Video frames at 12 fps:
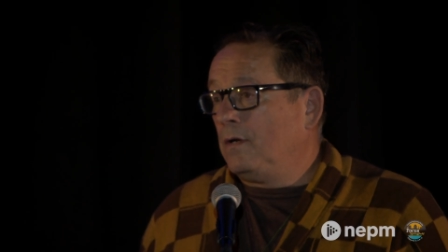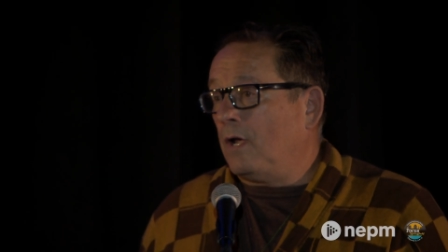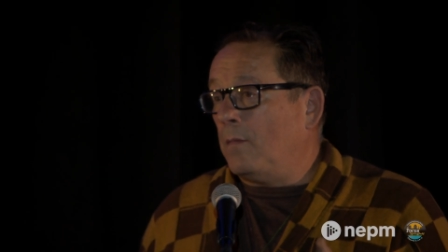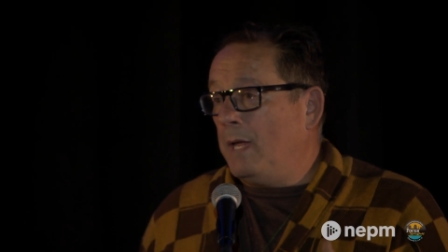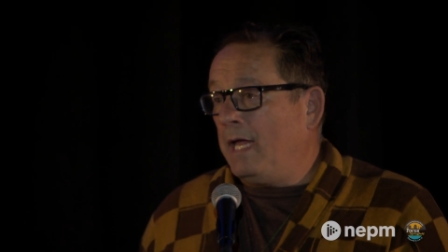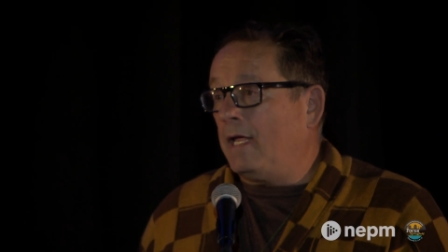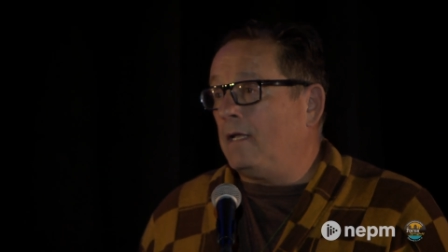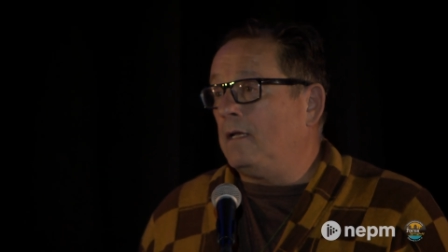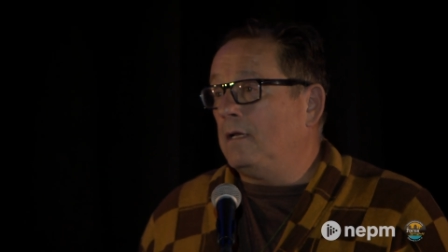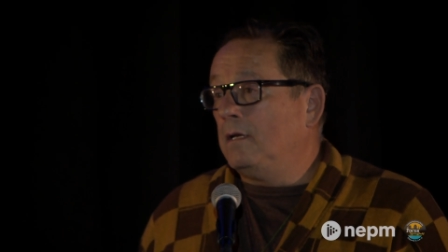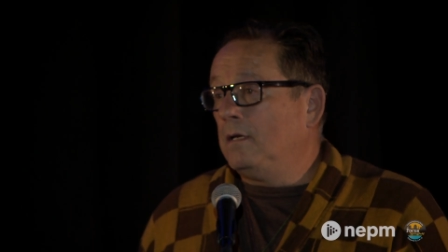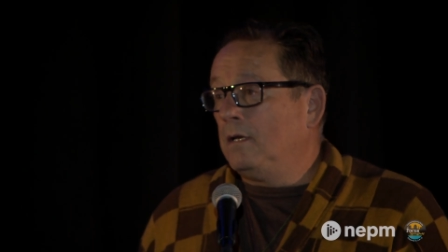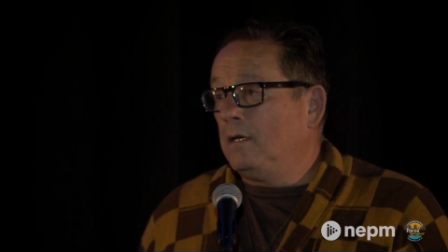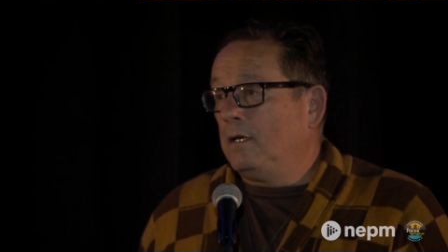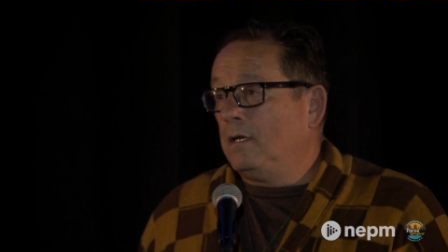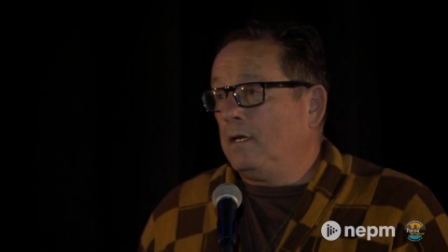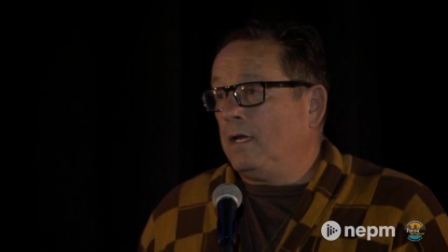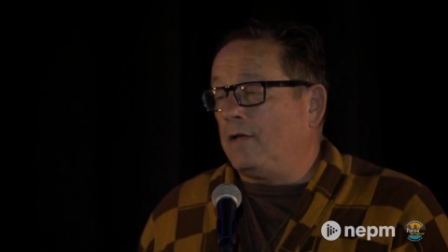a man
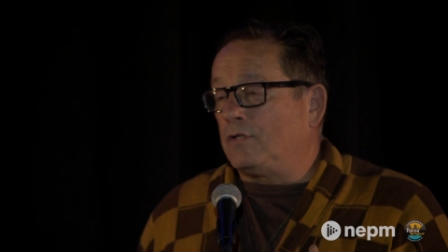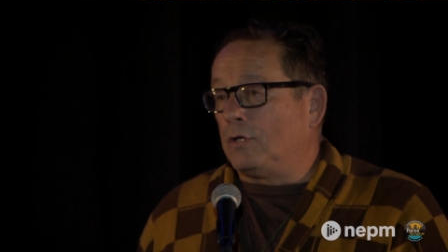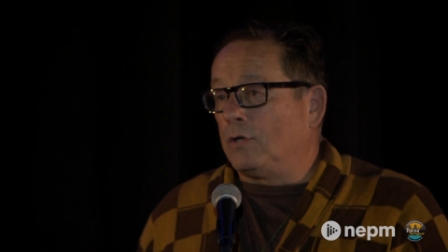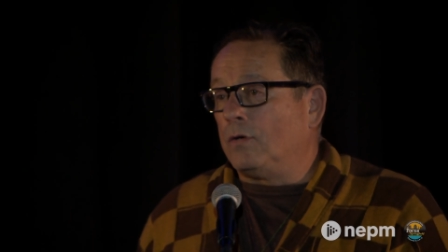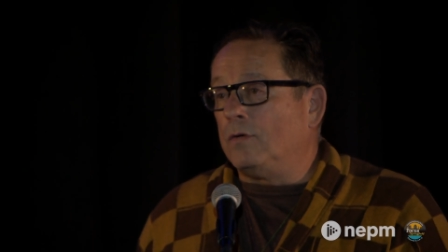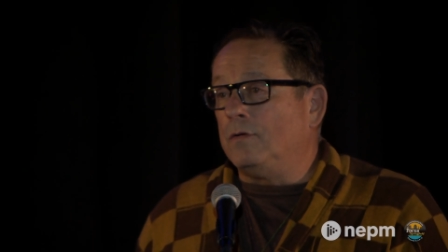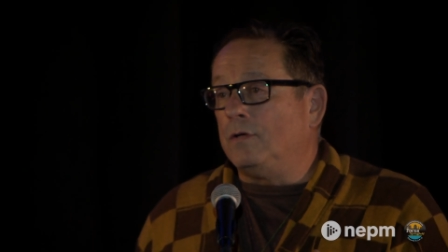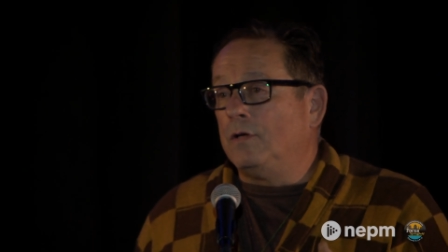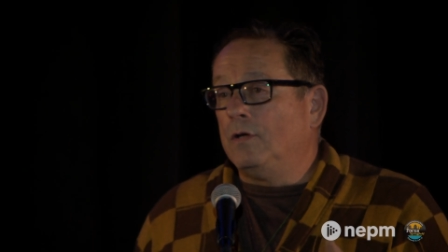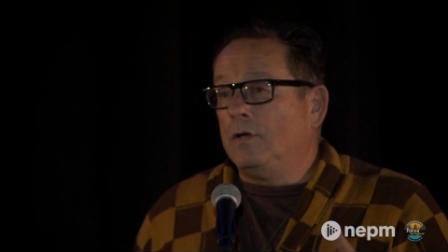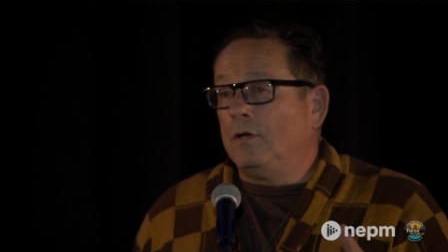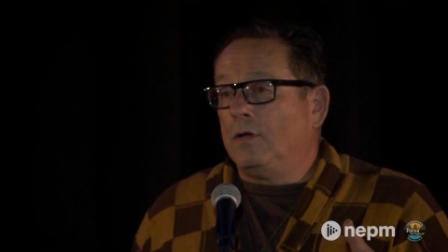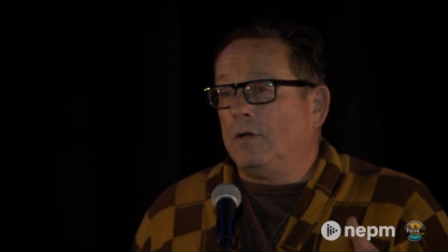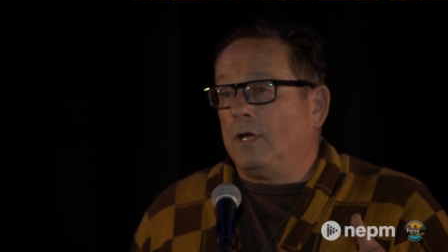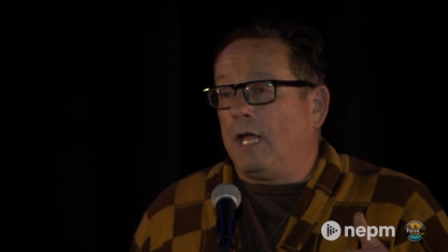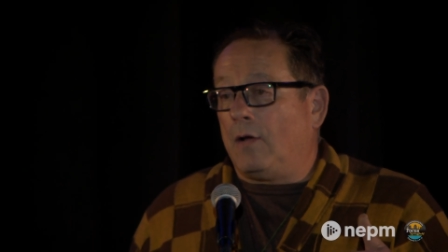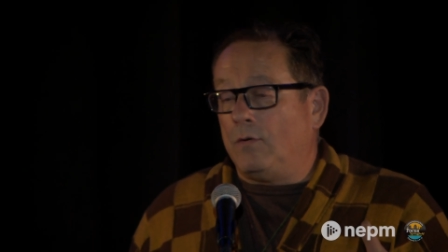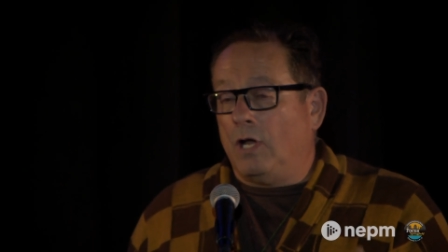has learned
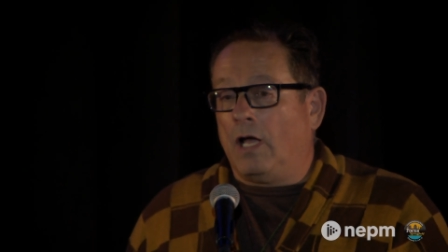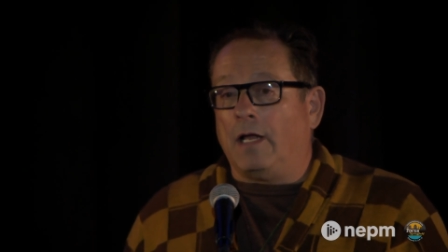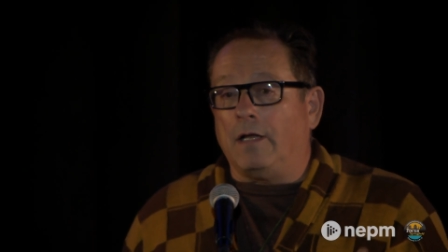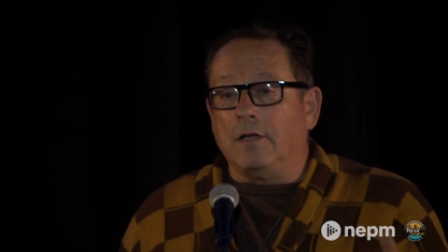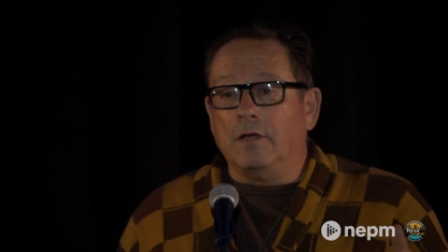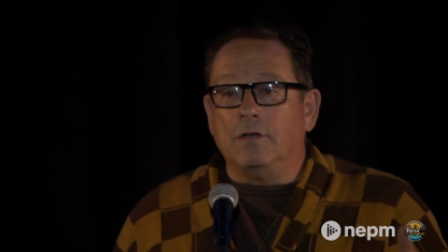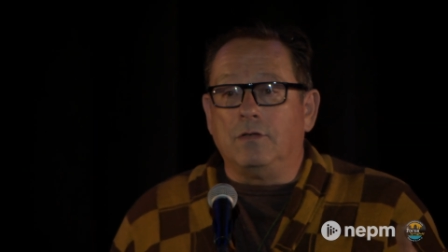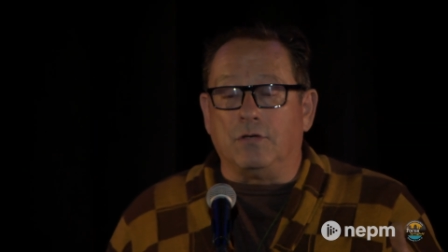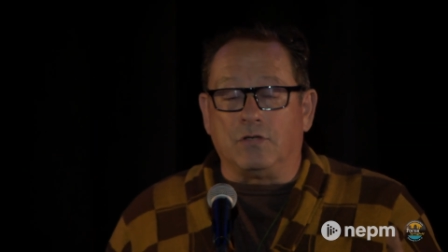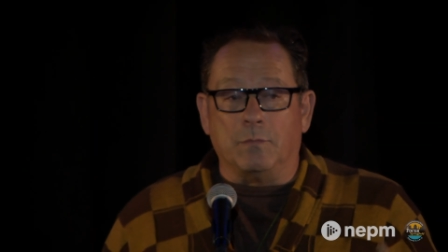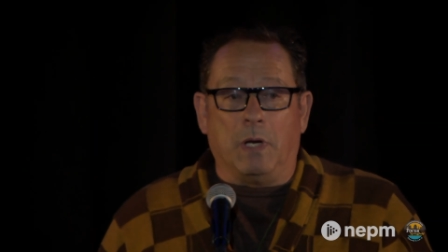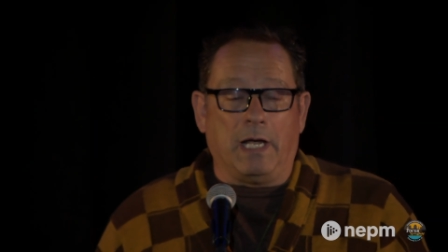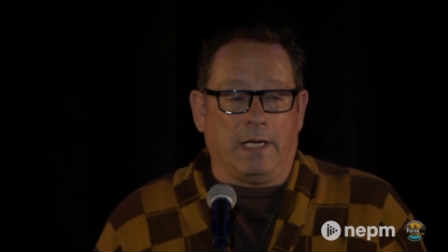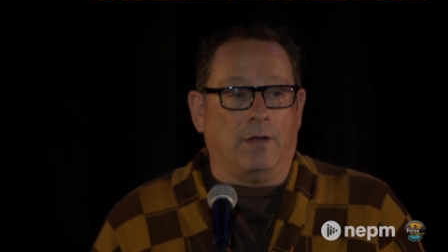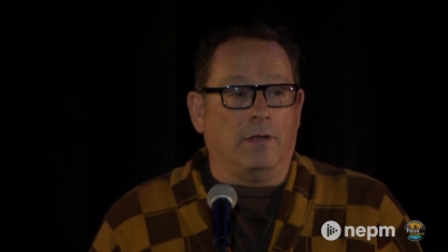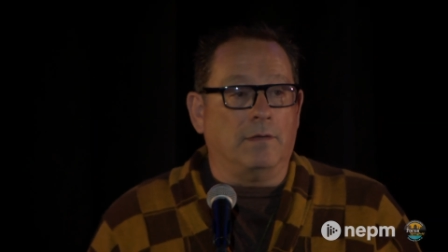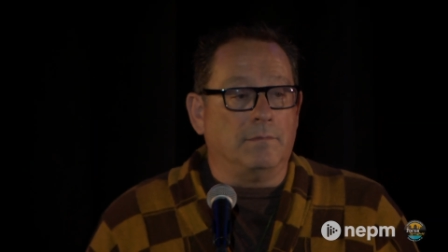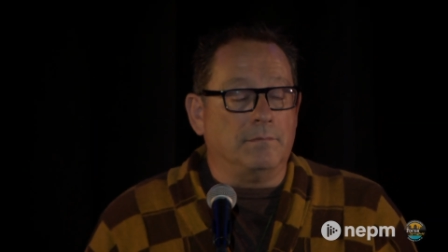how not to smile.